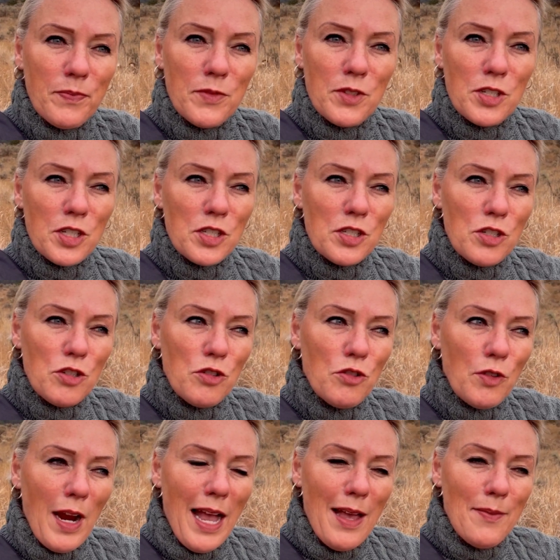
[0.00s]
just
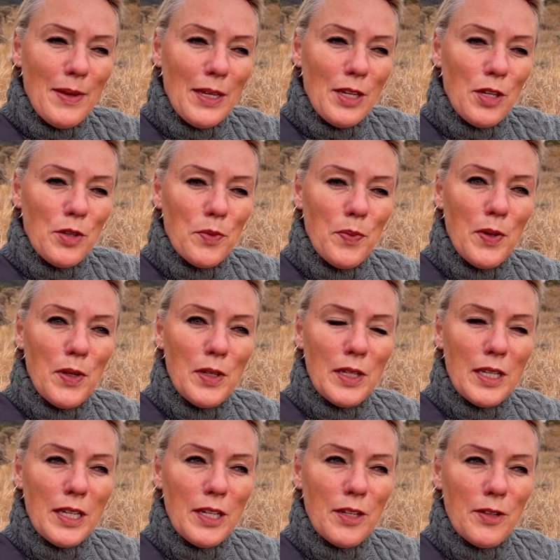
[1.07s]
grabbing you,
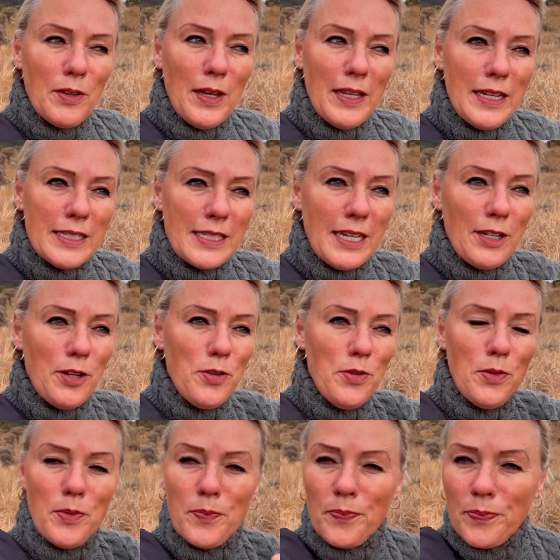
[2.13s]
pulling you, and it's like,
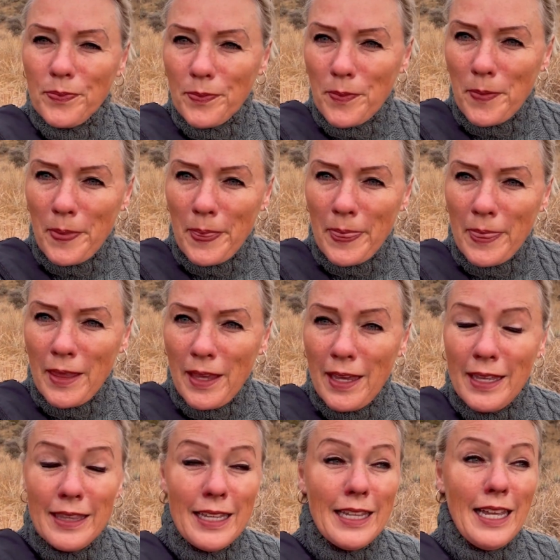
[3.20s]
ooh,
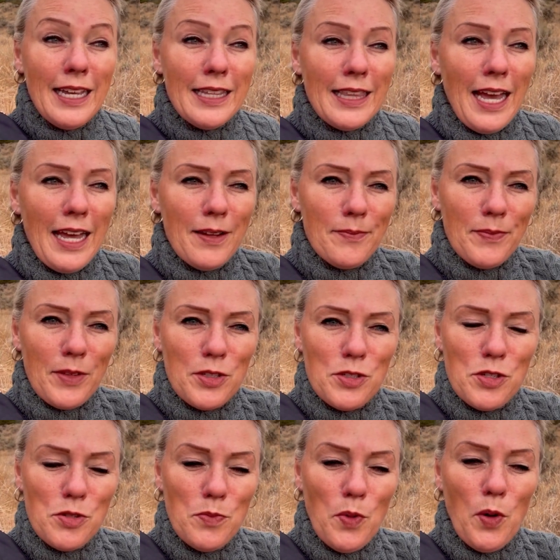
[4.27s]
they like that.
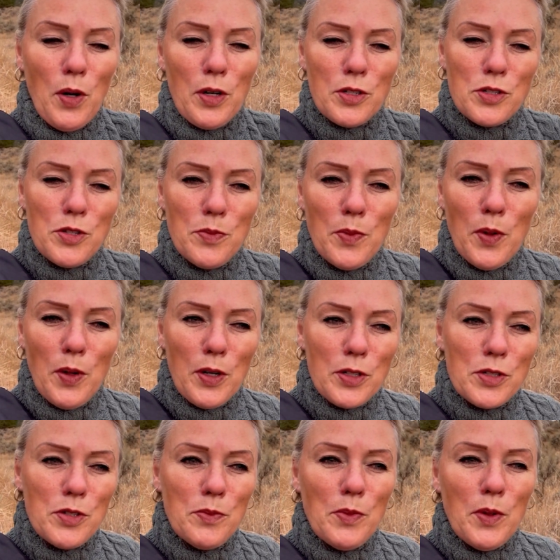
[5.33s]
Do more, do more,
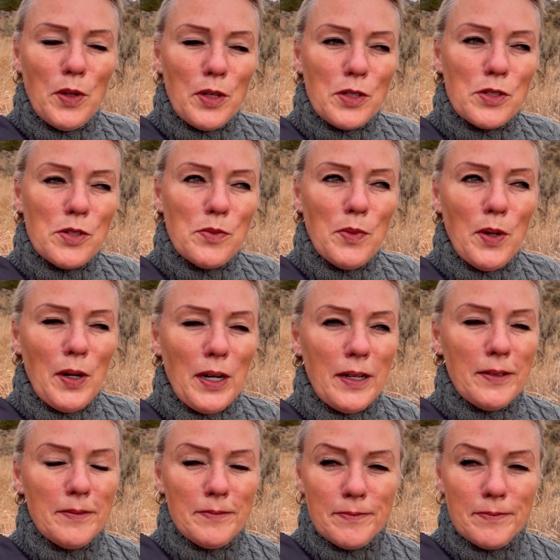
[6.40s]
do more, do more.